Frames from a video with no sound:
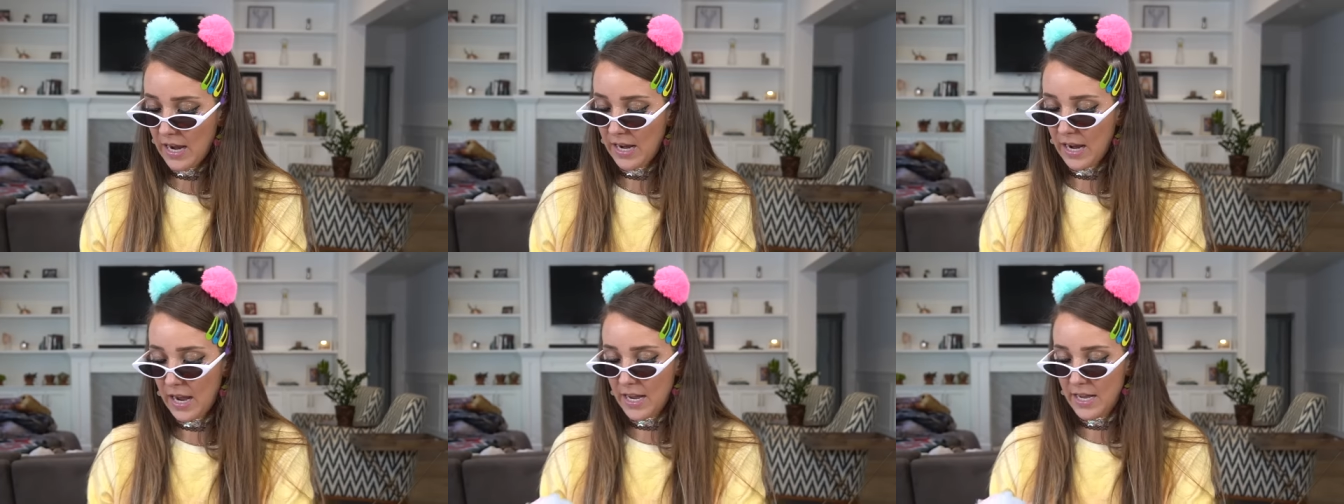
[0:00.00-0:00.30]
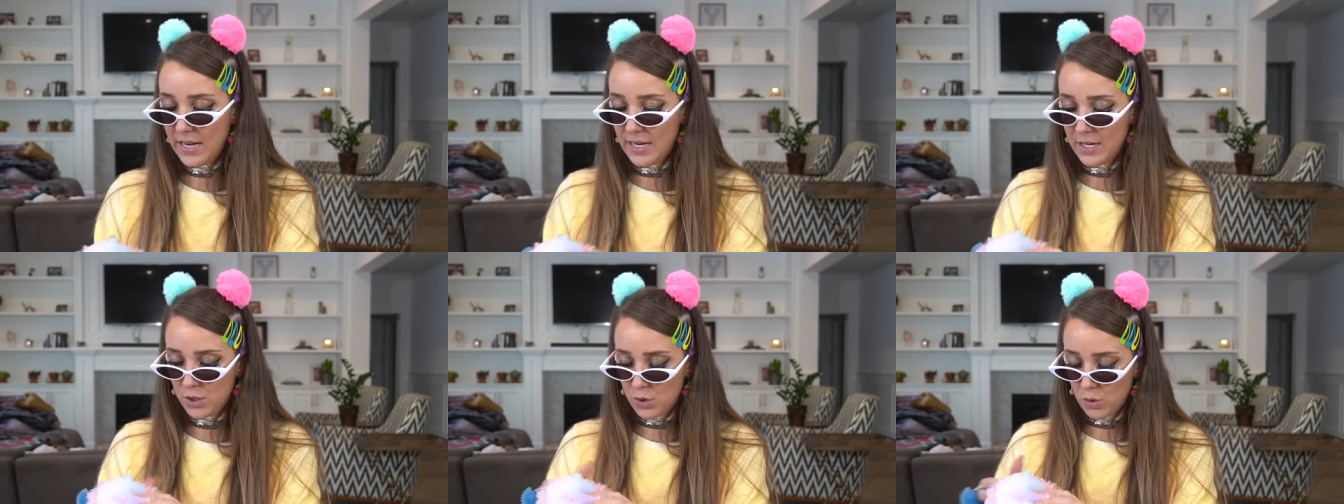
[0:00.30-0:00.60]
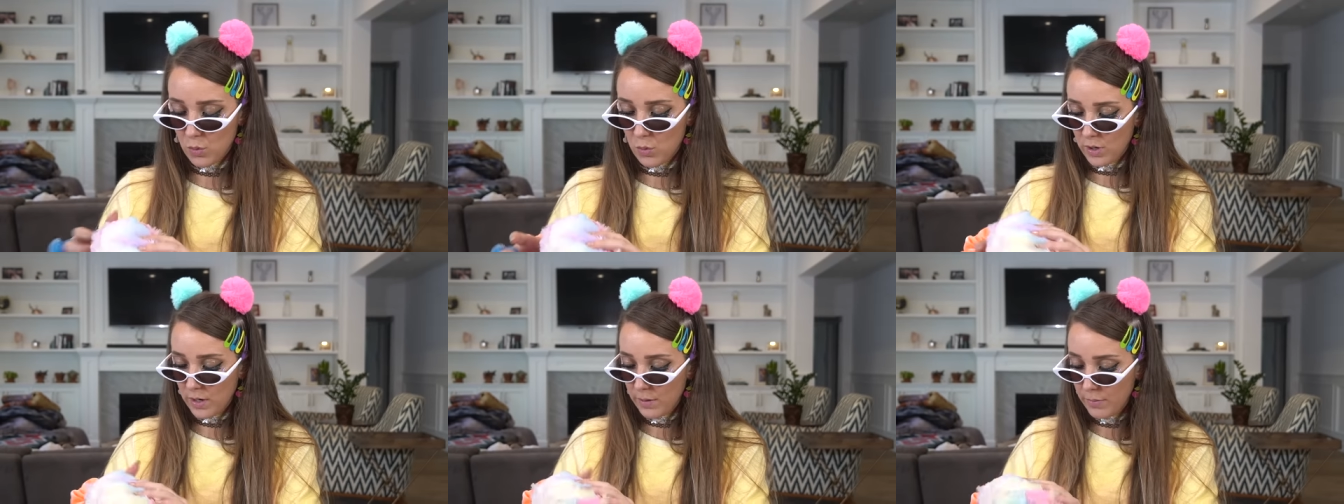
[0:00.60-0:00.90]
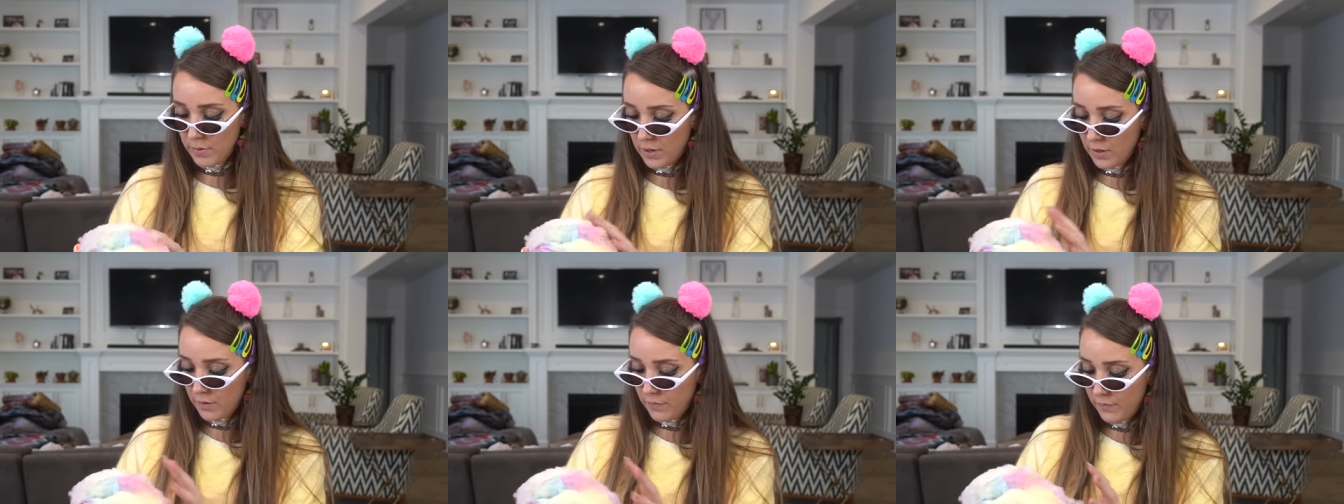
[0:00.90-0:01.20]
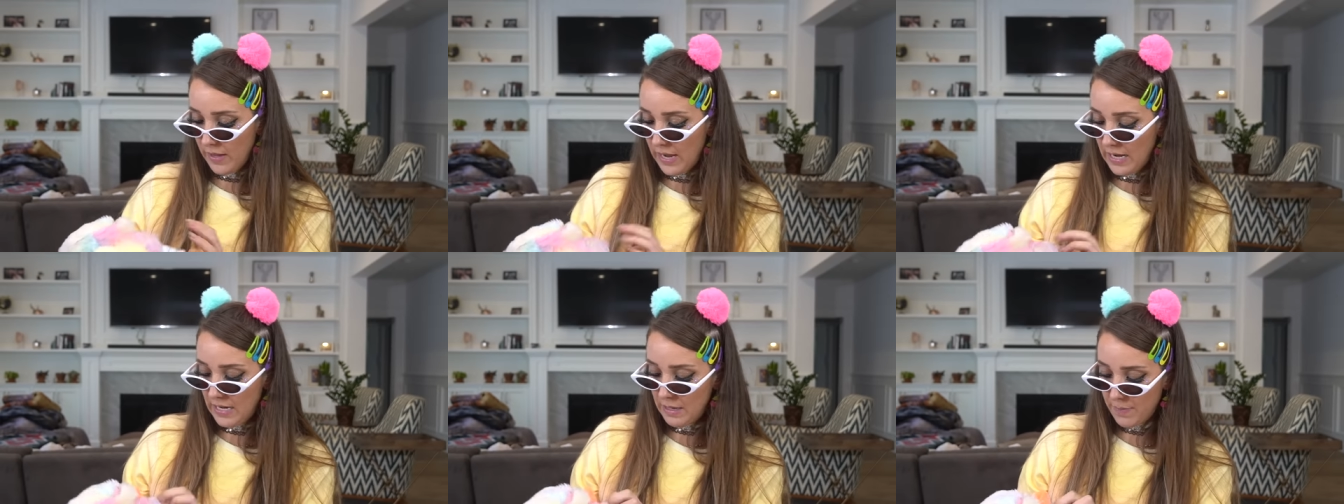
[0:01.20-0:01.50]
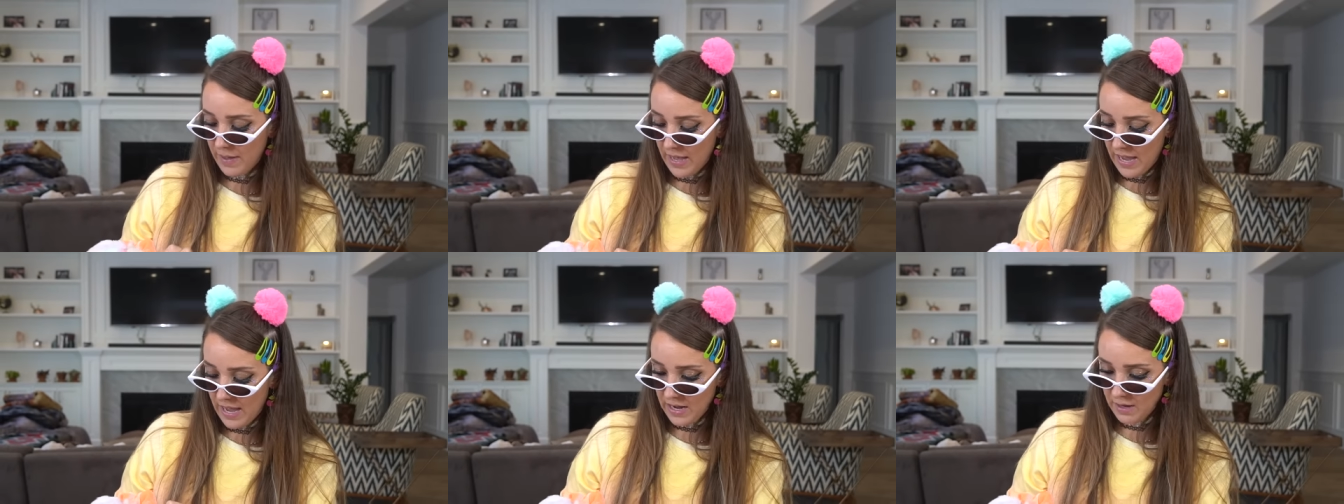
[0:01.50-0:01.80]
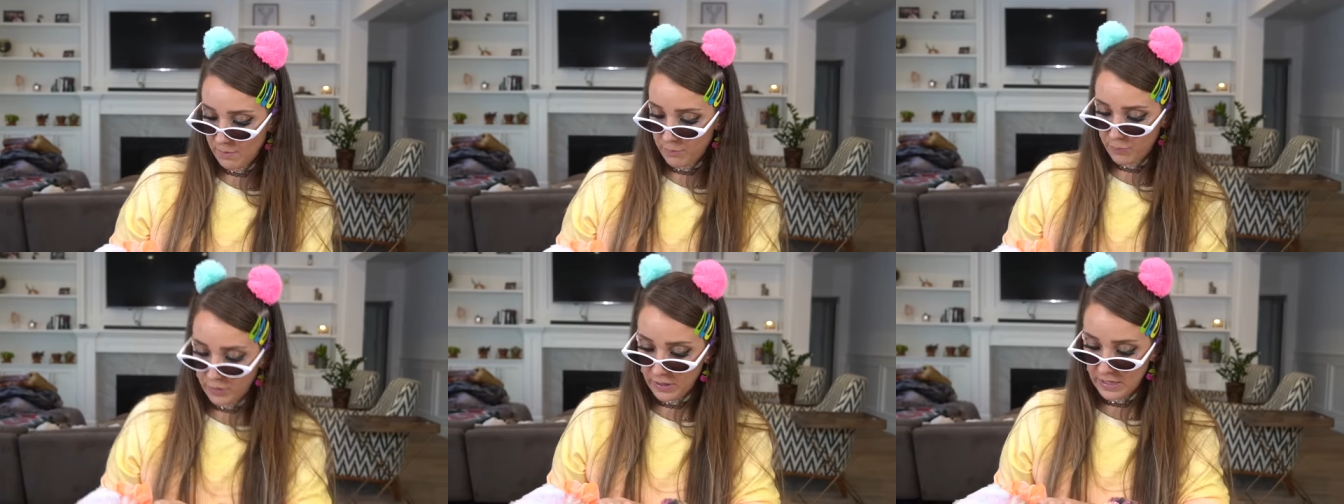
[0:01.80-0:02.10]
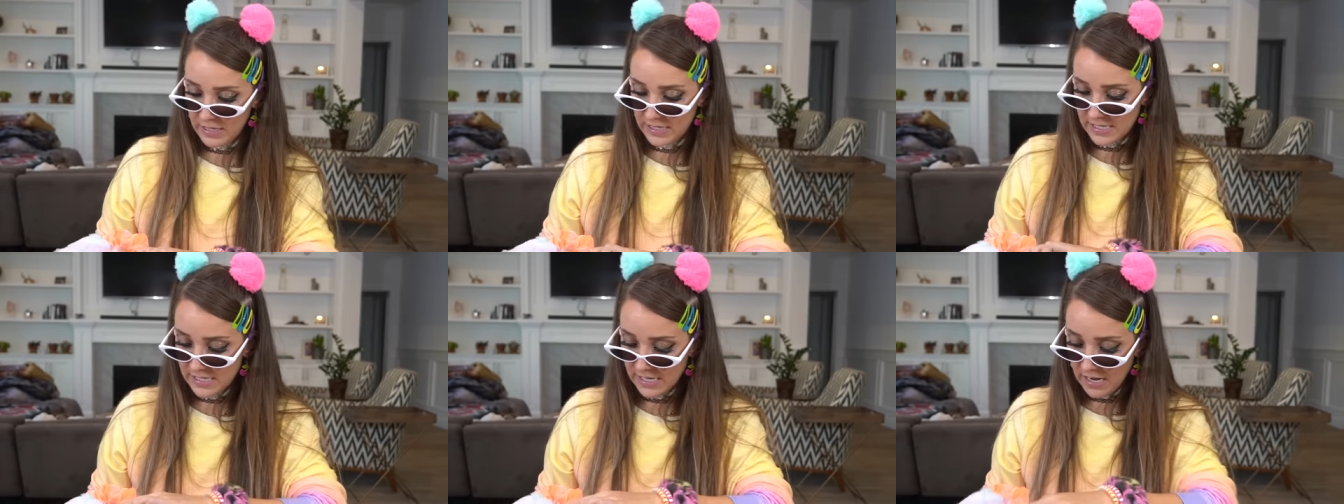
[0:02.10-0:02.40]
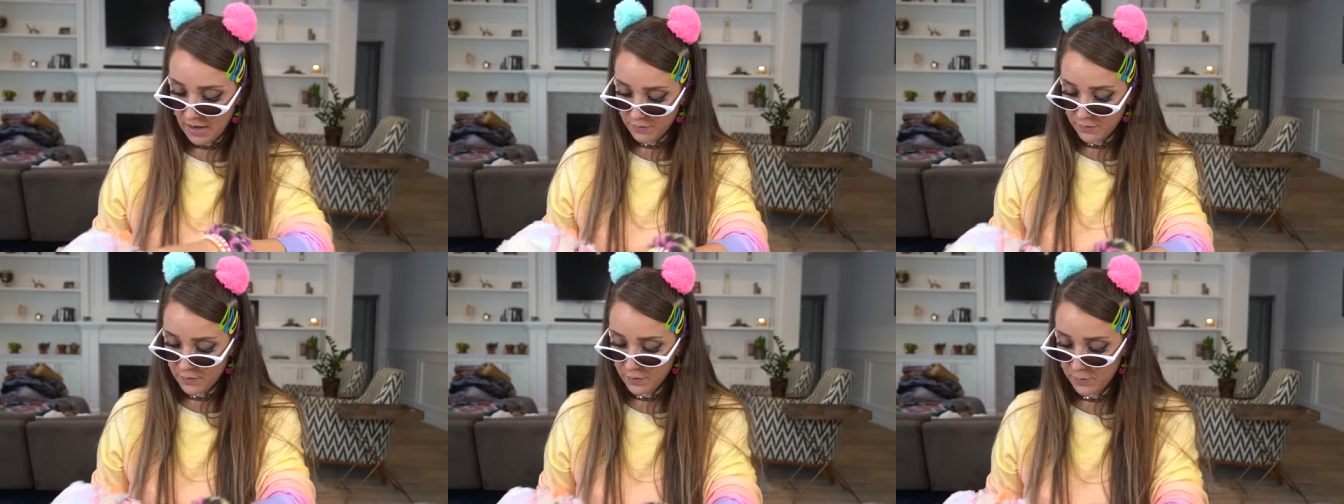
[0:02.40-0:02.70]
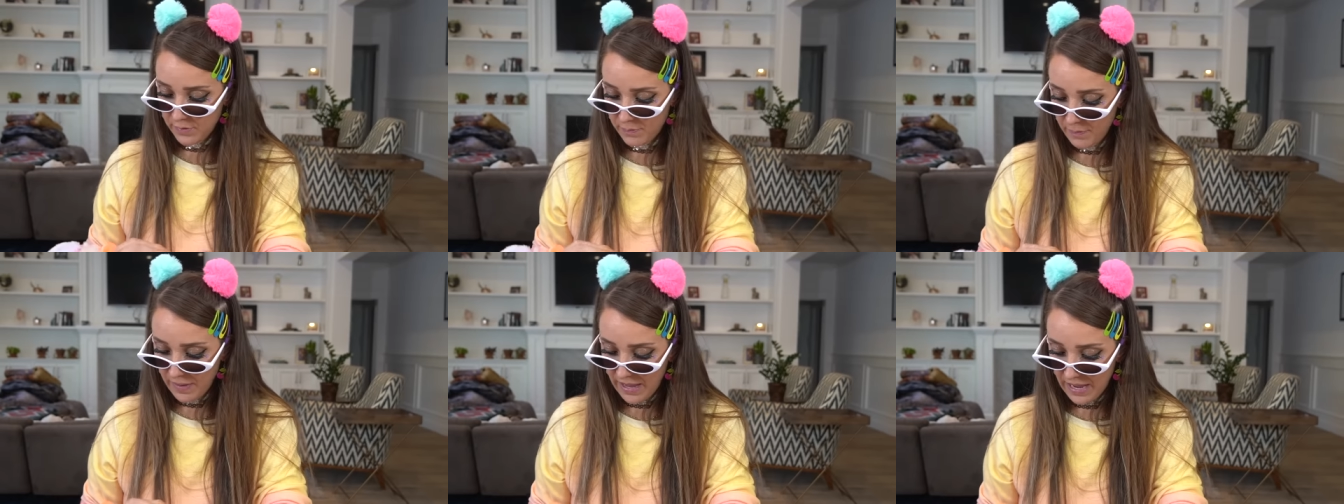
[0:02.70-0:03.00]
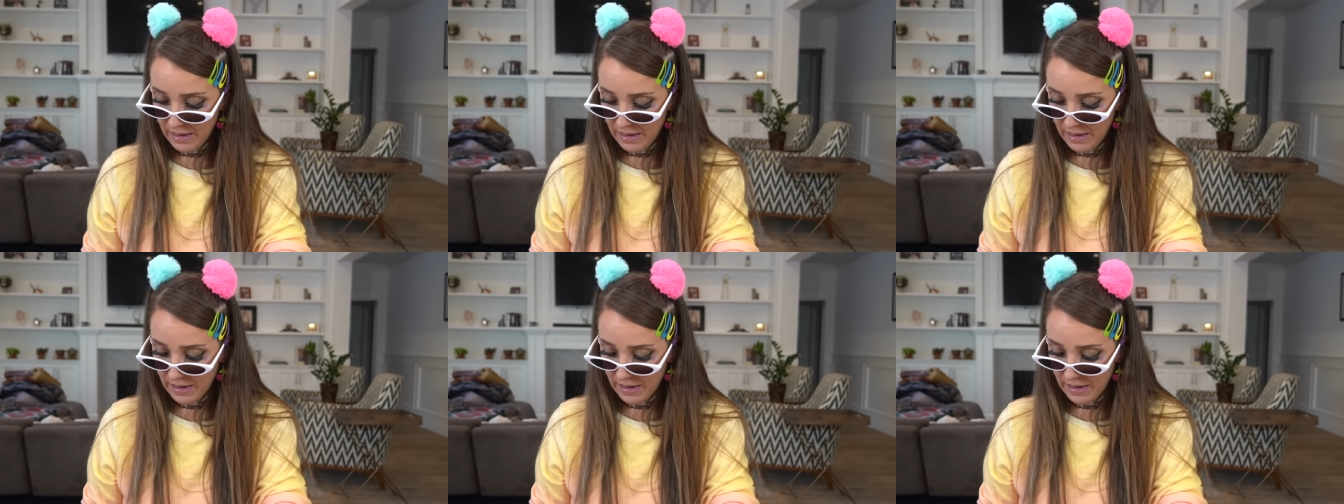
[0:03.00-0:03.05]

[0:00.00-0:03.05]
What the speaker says: I got an adorable fanny pack pre-stuffed with